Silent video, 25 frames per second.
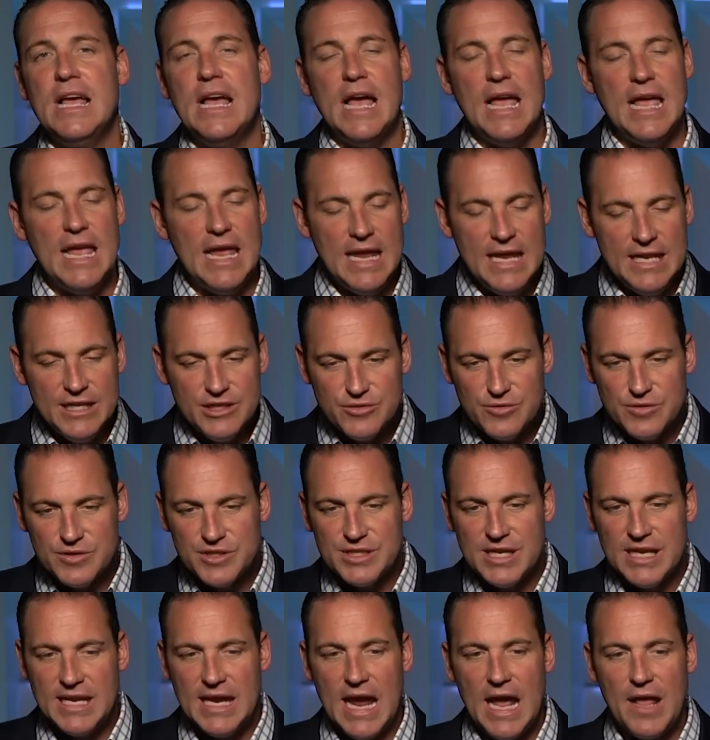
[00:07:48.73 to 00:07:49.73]

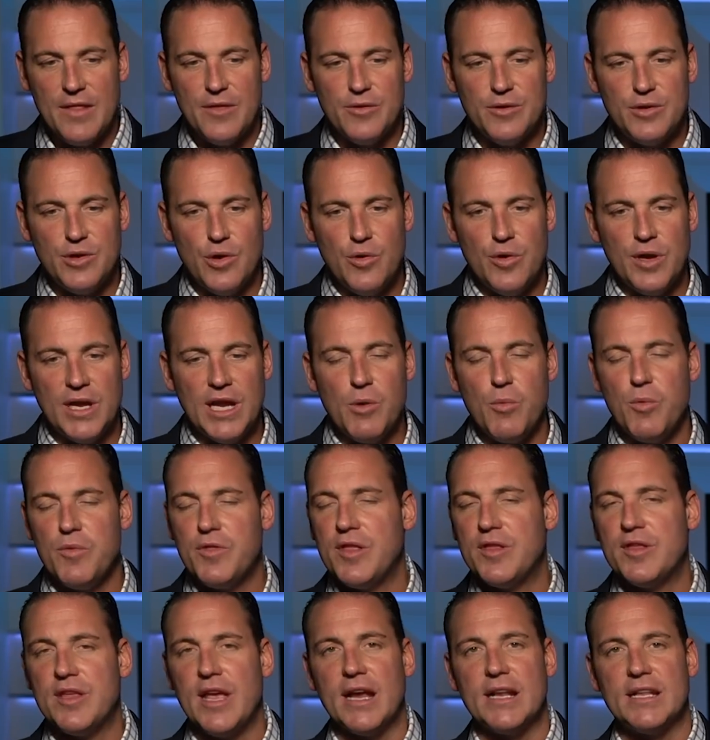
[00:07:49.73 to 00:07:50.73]
Interesting how they're doing it with the
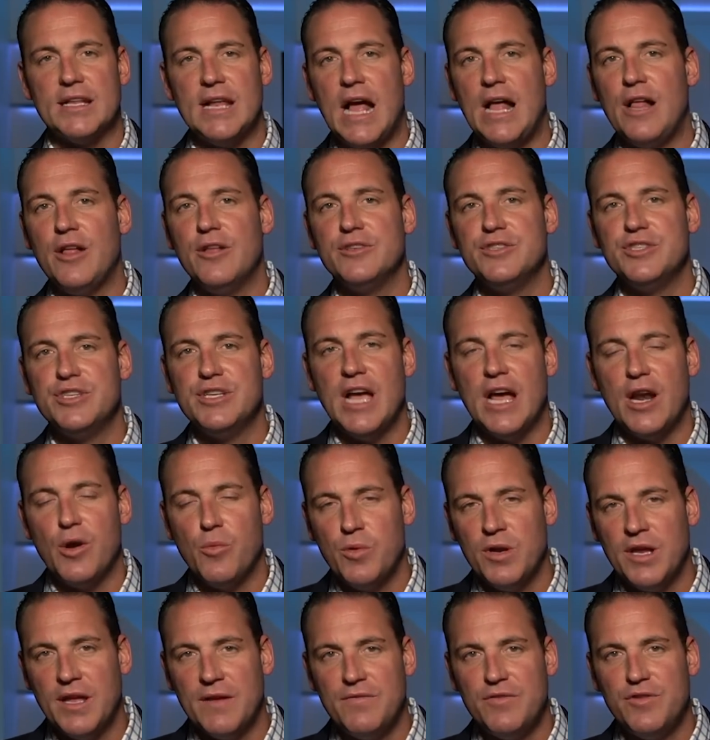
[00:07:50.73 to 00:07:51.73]
technology. I don't
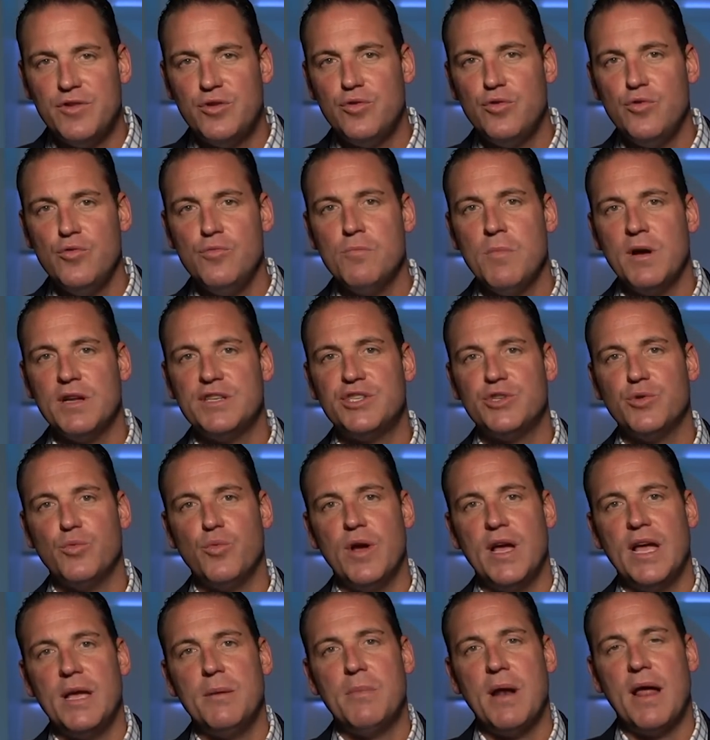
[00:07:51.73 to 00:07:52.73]
want to give too much
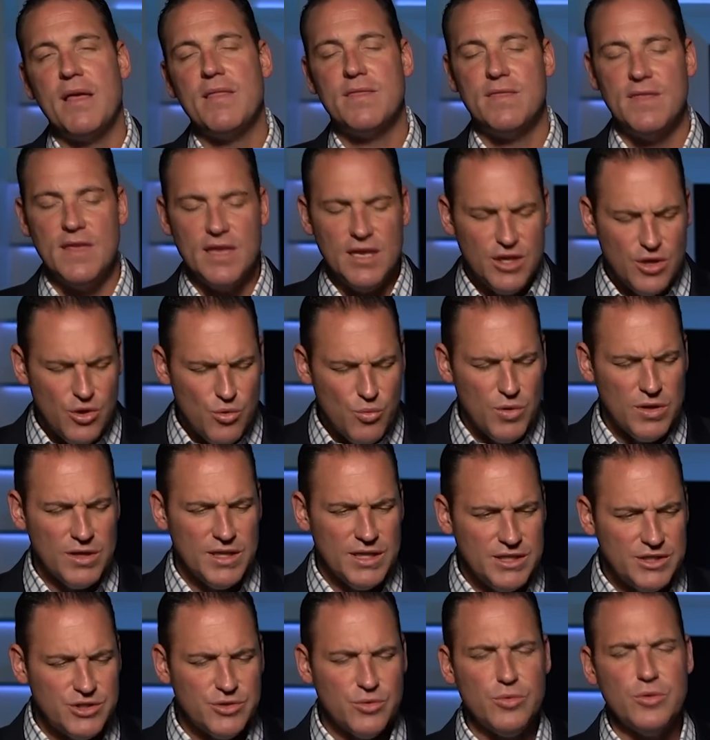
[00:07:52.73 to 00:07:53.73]
away, but I think you will
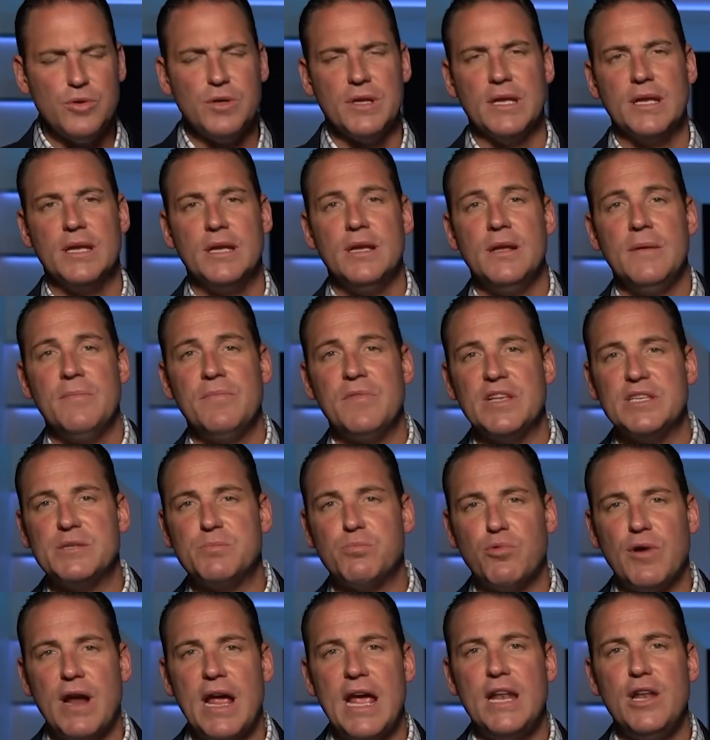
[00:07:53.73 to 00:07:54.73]
enjoy this
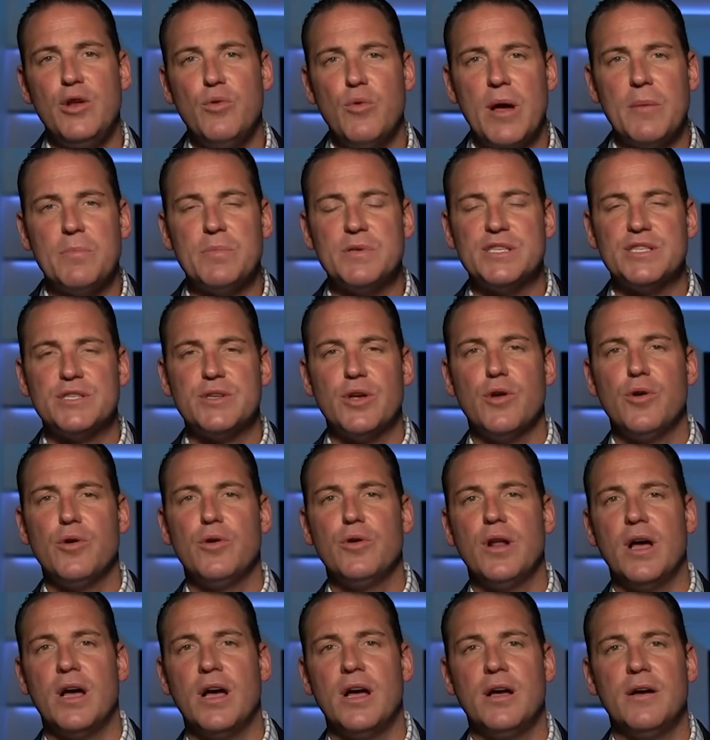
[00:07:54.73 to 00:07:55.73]
brand new
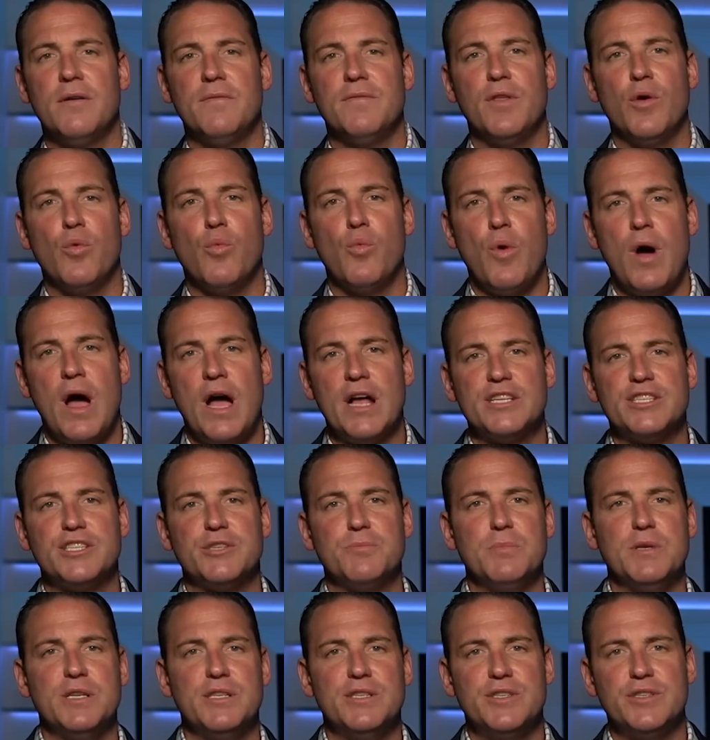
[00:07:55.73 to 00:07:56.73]
episode of The
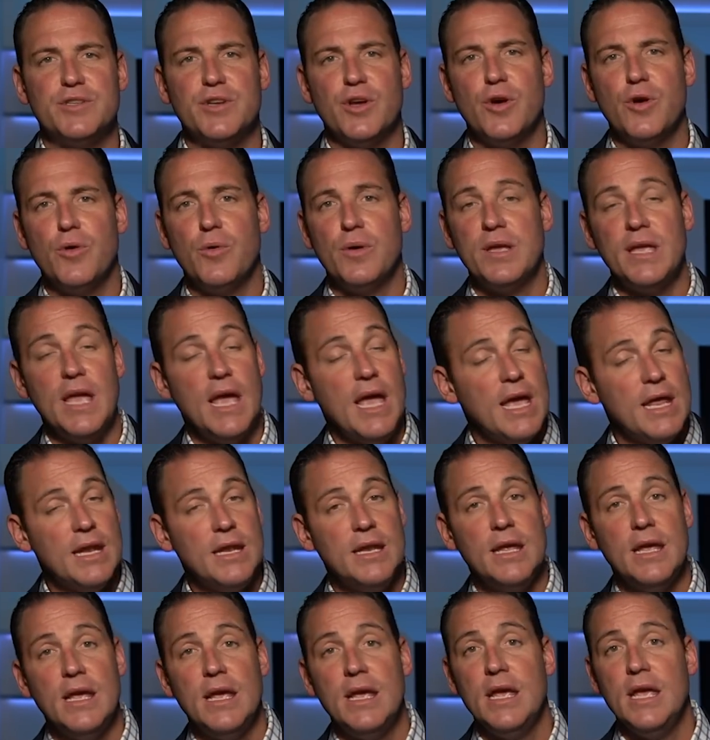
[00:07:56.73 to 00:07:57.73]
Watchman Show. Again,
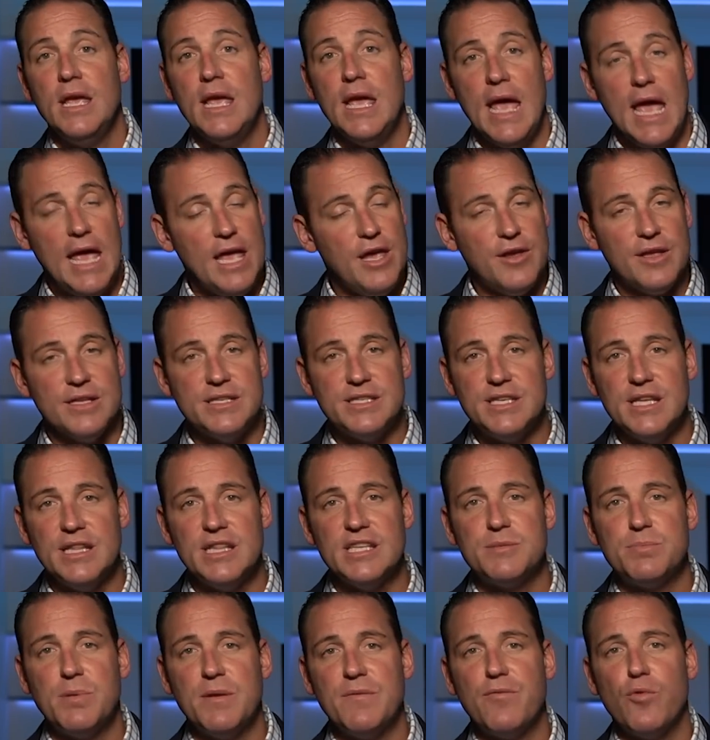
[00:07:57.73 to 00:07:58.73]
hey, you can see
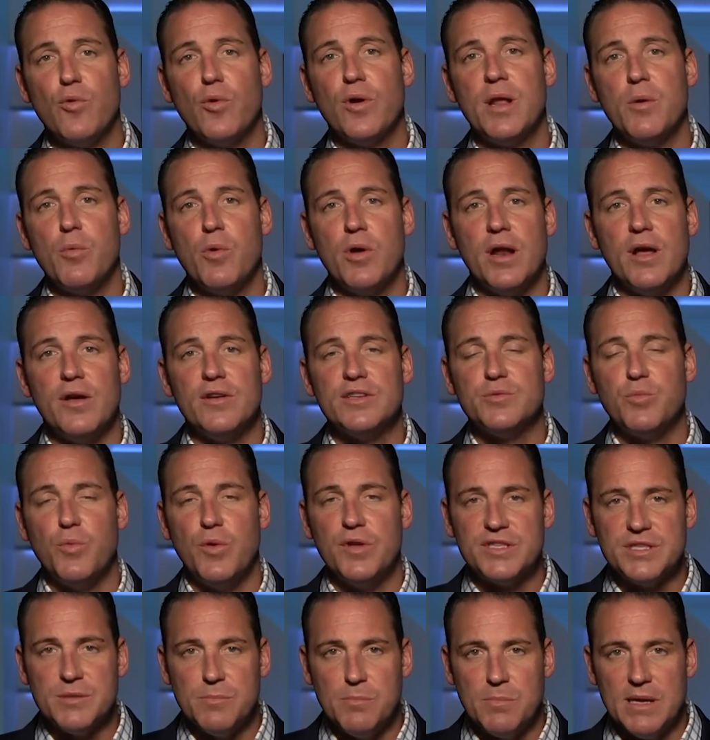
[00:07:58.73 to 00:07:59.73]
this before anyone else
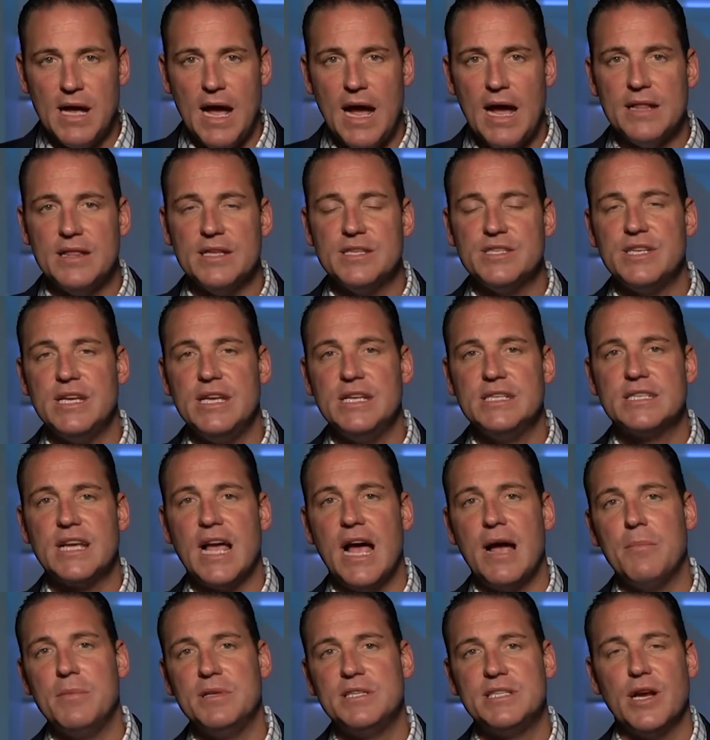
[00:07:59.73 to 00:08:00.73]
with some behind the scenes
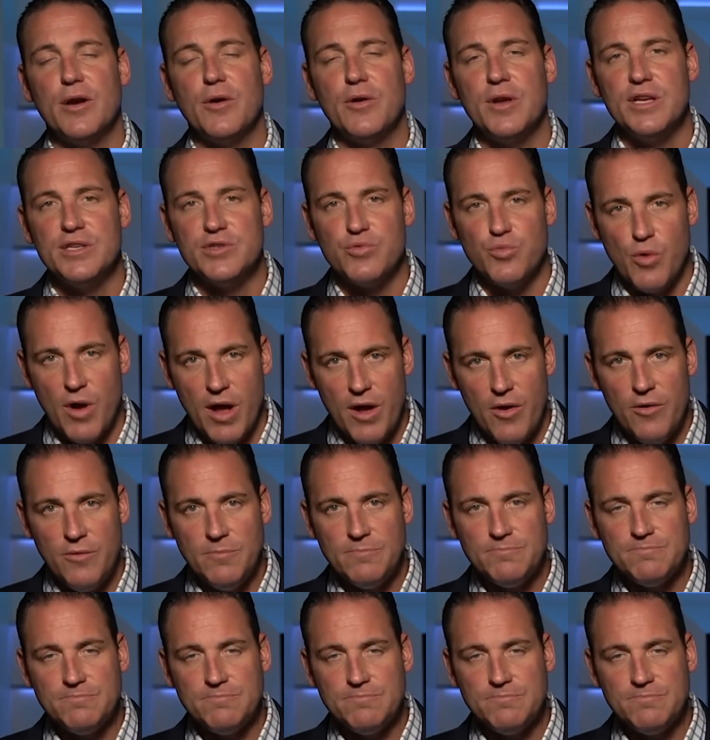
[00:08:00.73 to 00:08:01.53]
commentary as well.